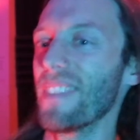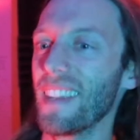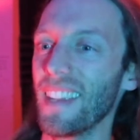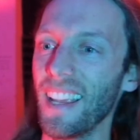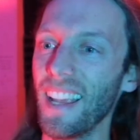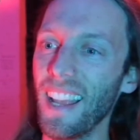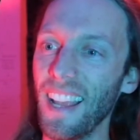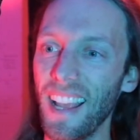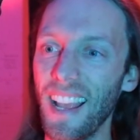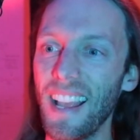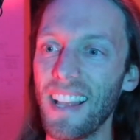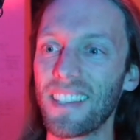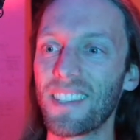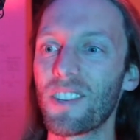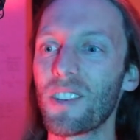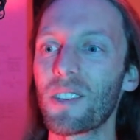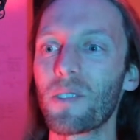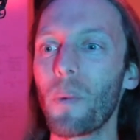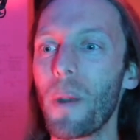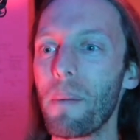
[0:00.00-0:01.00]
it's
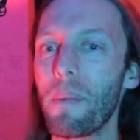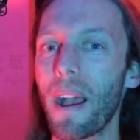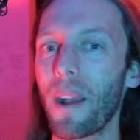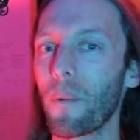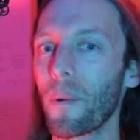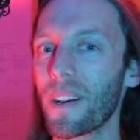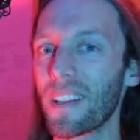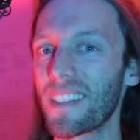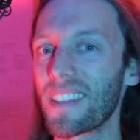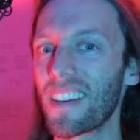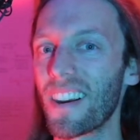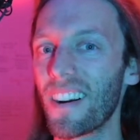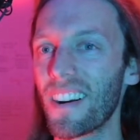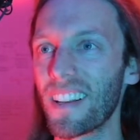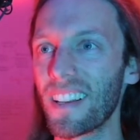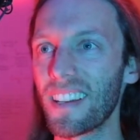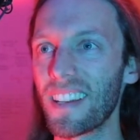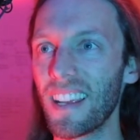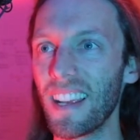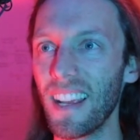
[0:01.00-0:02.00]
just right back where it
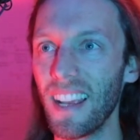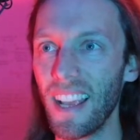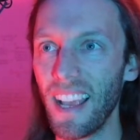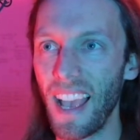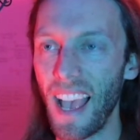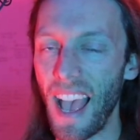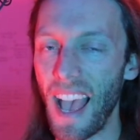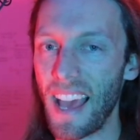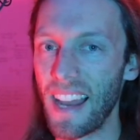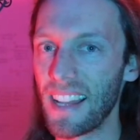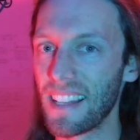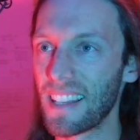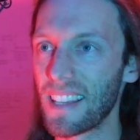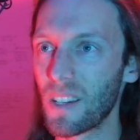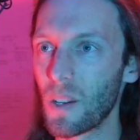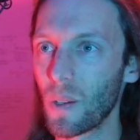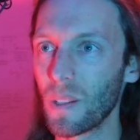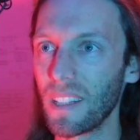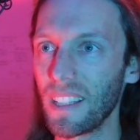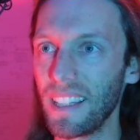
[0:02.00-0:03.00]
started. And it's a
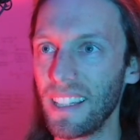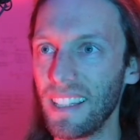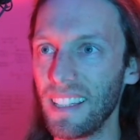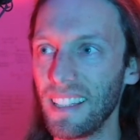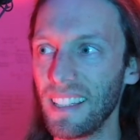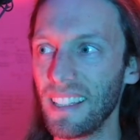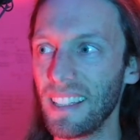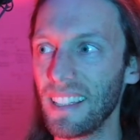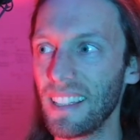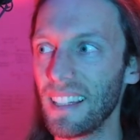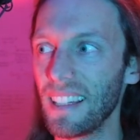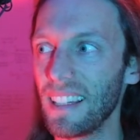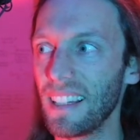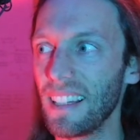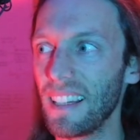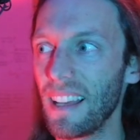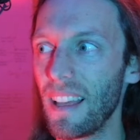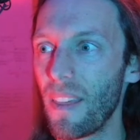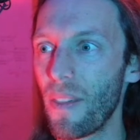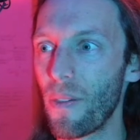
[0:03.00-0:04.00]
totally
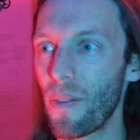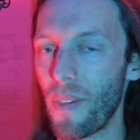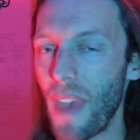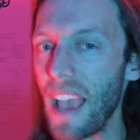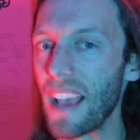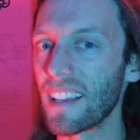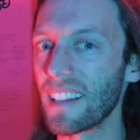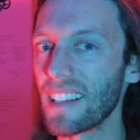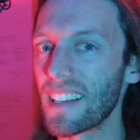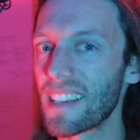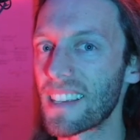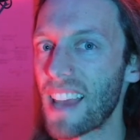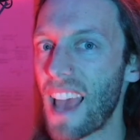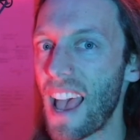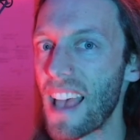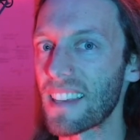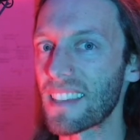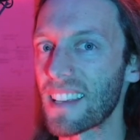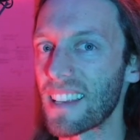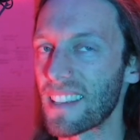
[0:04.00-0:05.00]
thankless
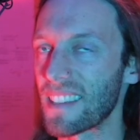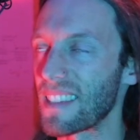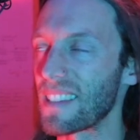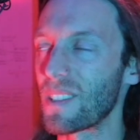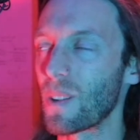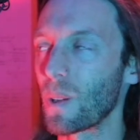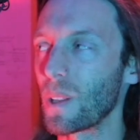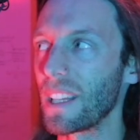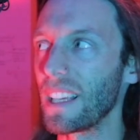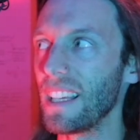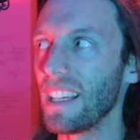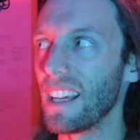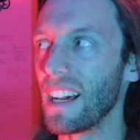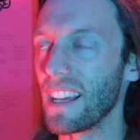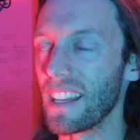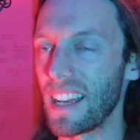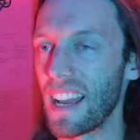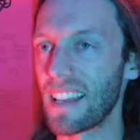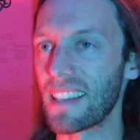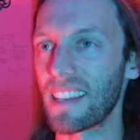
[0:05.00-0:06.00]
task. It's a totally
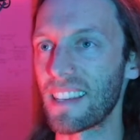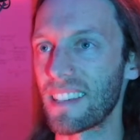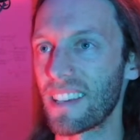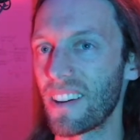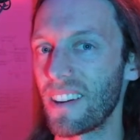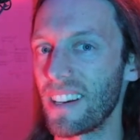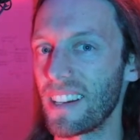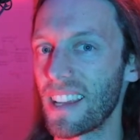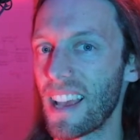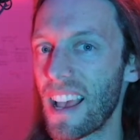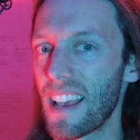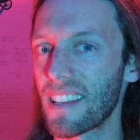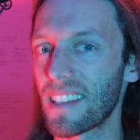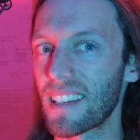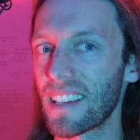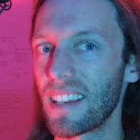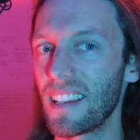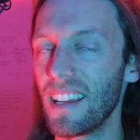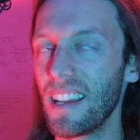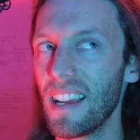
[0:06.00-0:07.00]
unnecessary
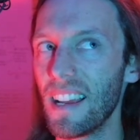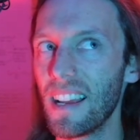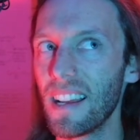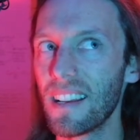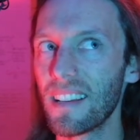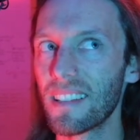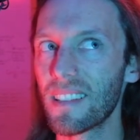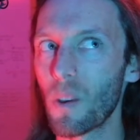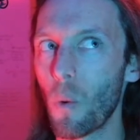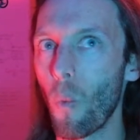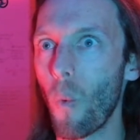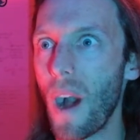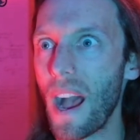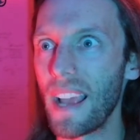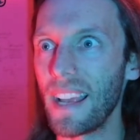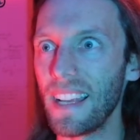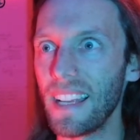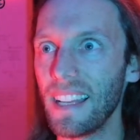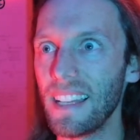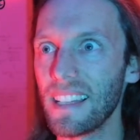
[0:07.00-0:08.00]
task. So why
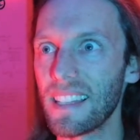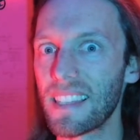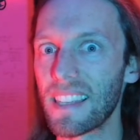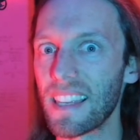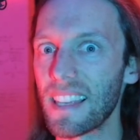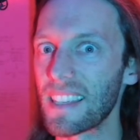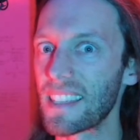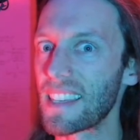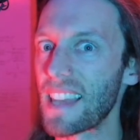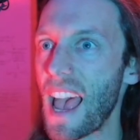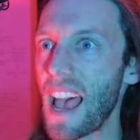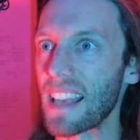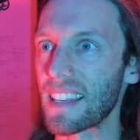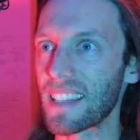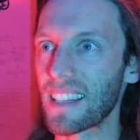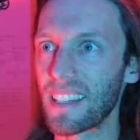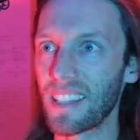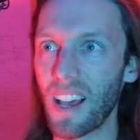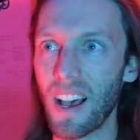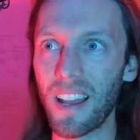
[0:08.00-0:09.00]
is this
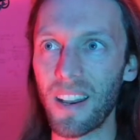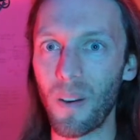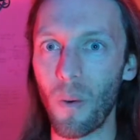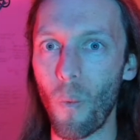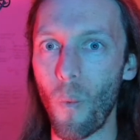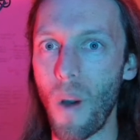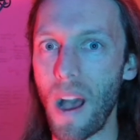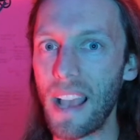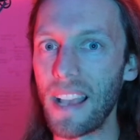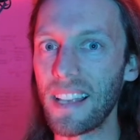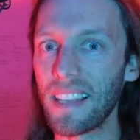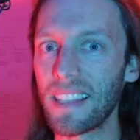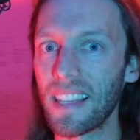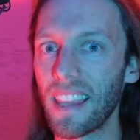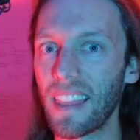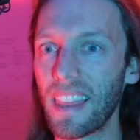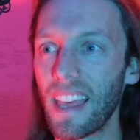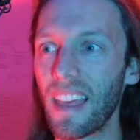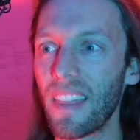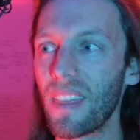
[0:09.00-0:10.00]
task done? Why is
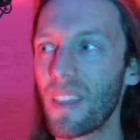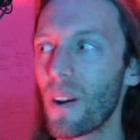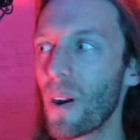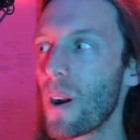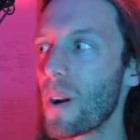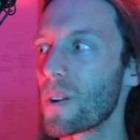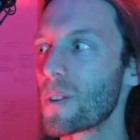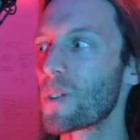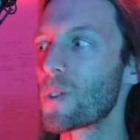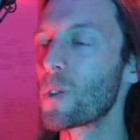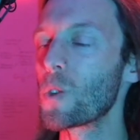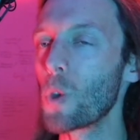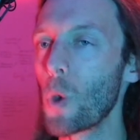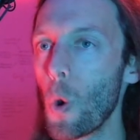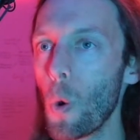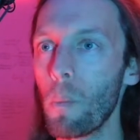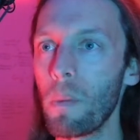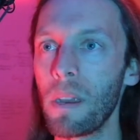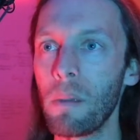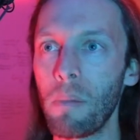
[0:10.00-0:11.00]
it that there are
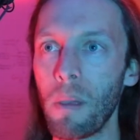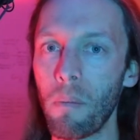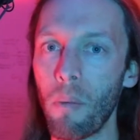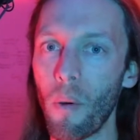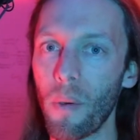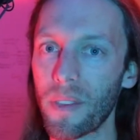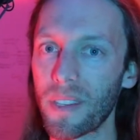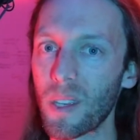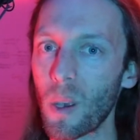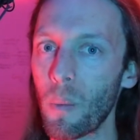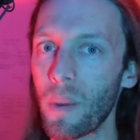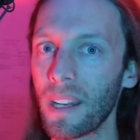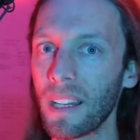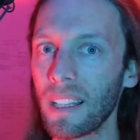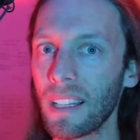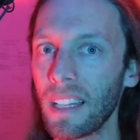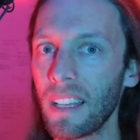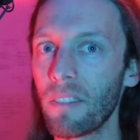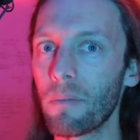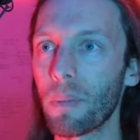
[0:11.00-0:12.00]
so many people with so many
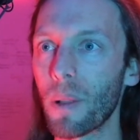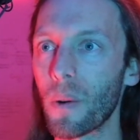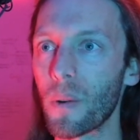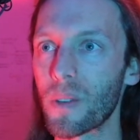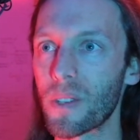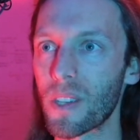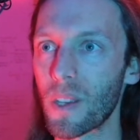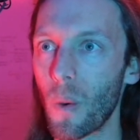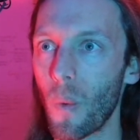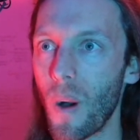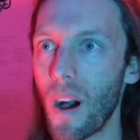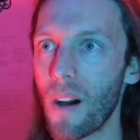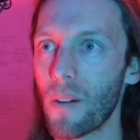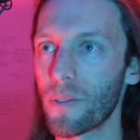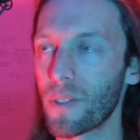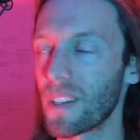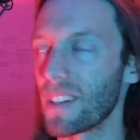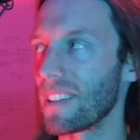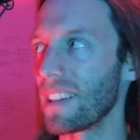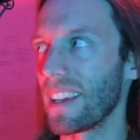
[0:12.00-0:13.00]
leaf blowers so
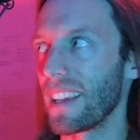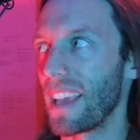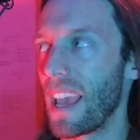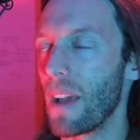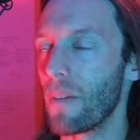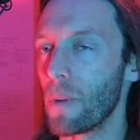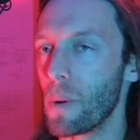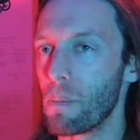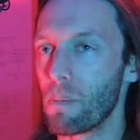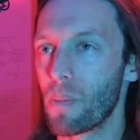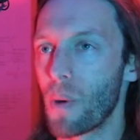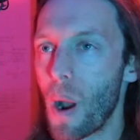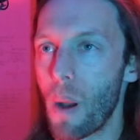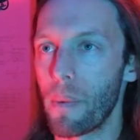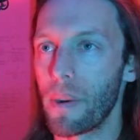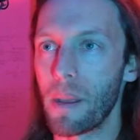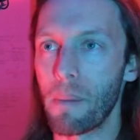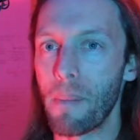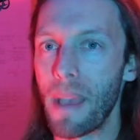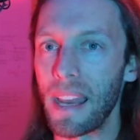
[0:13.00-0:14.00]
often? Like every
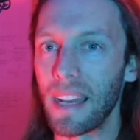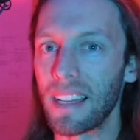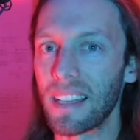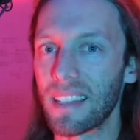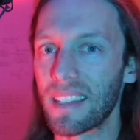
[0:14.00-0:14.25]
property maintenance